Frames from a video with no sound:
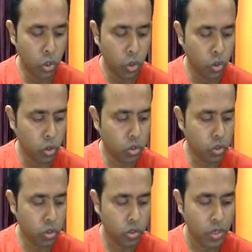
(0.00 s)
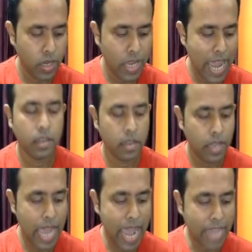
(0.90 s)
node
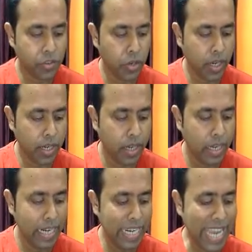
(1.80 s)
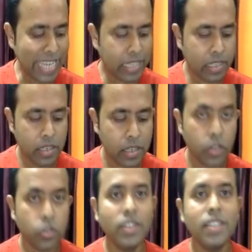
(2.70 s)
asterisk next.
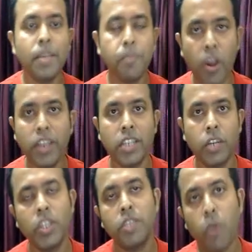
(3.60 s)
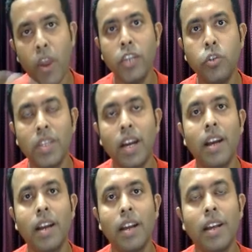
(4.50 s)
So this is a pointer which point to
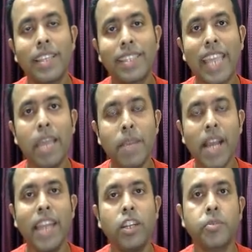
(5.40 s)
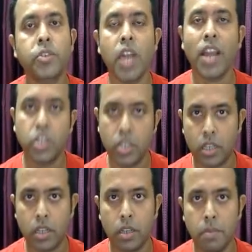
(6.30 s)
the same kind of
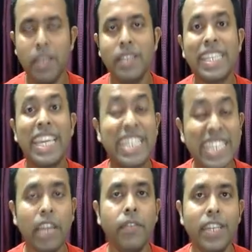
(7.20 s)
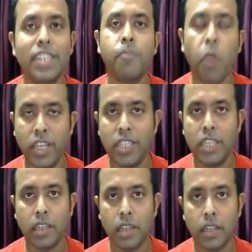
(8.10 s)
structure, means itself it is
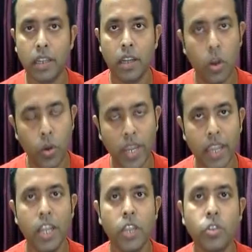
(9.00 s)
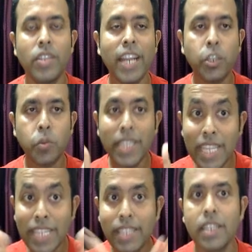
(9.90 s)
pointing. Okay, so that's why
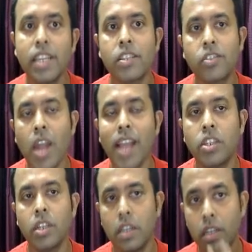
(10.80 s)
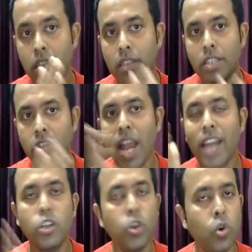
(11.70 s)
this structure, the
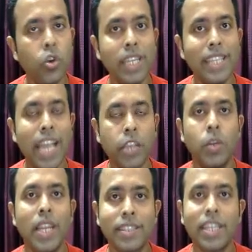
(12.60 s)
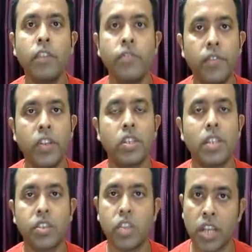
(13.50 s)
struct node, is actually a
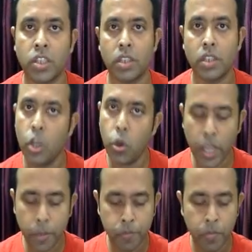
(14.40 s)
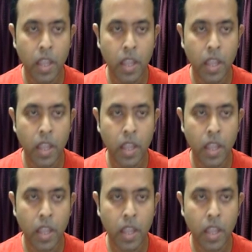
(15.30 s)
self-referential structure. Okay,